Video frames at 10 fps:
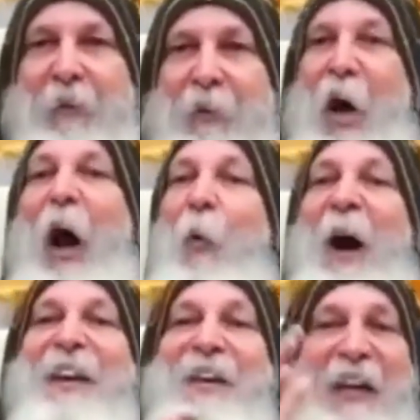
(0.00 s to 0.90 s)
No
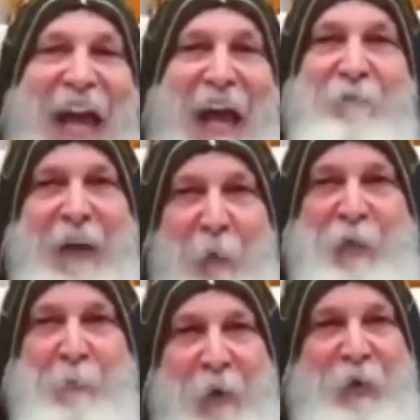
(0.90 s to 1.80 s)
one ever was
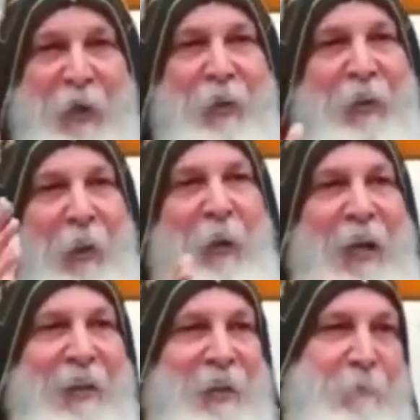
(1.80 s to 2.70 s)
persecuted the way
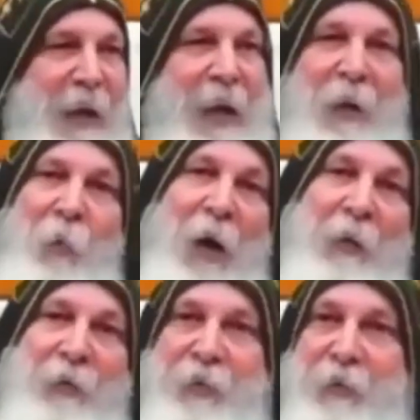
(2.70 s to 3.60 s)
this man
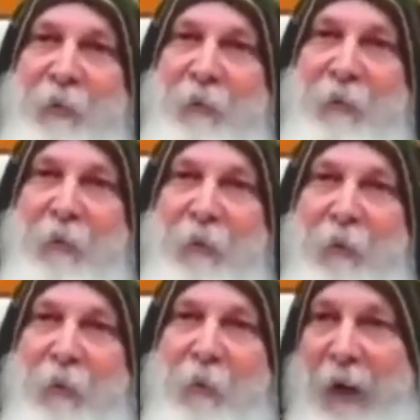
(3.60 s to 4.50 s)
was
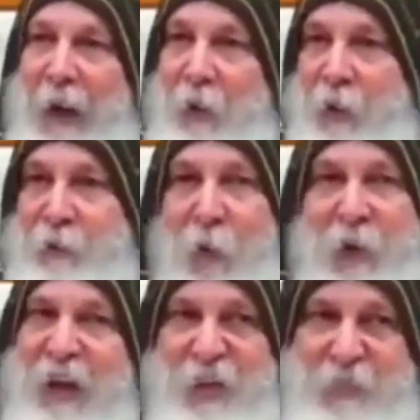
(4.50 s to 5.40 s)
throughout those four
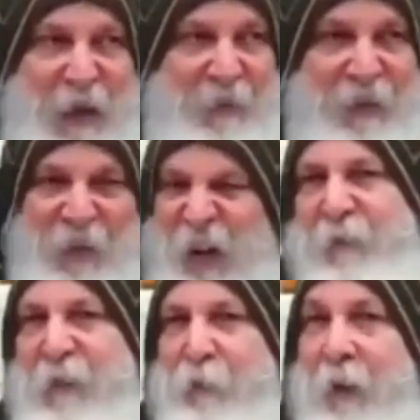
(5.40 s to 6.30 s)
years, maybe not
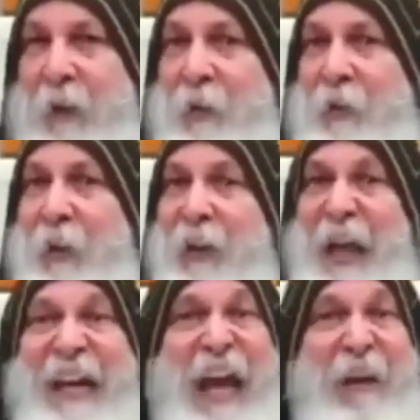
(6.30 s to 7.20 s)
even four years.
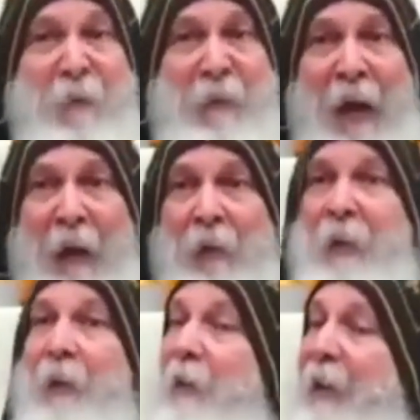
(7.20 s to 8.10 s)
They gave him hell.
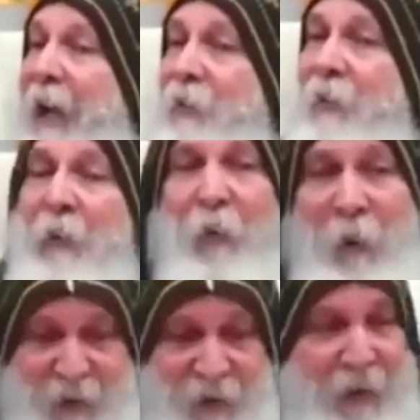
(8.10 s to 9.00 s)
Yet when
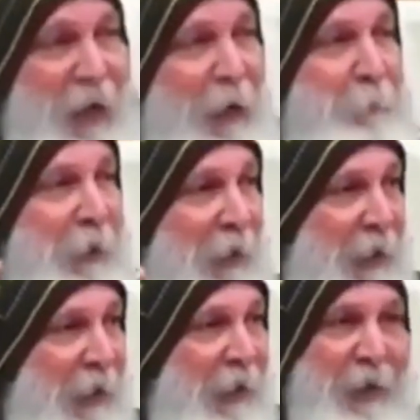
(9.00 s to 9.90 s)
he said, I'll build,
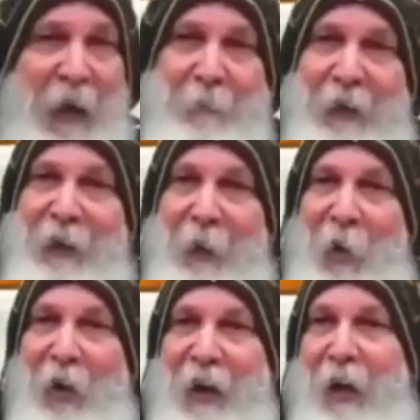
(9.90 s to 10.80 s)
a, I'll build the
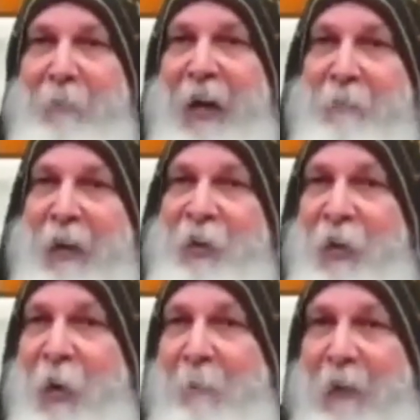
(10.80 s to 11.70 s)
wall and I'll make
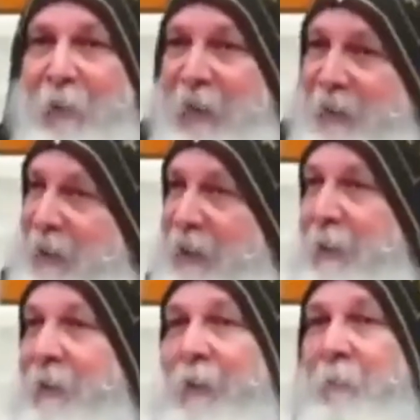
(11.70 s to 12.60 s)
Mexico pay for it, he did.